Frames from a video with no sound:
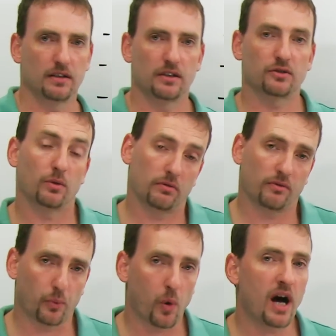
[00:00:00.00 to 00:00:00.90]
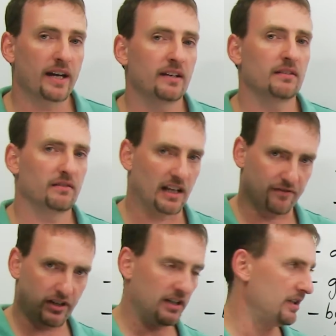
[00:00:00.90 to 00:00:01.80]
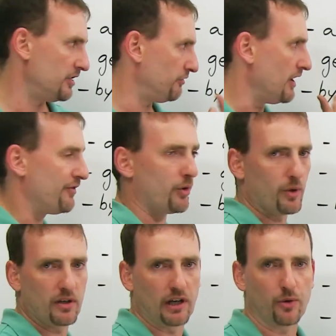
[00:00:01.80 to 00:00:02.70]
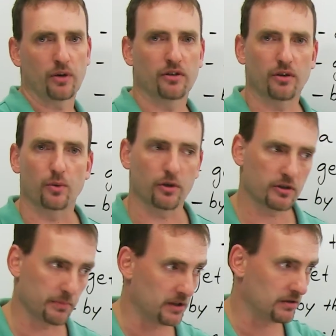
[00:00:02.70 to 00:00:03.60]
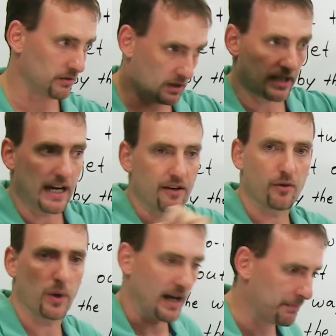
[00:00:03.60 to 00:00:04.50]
So one, like very straightforward, according to the words, means get out of the way.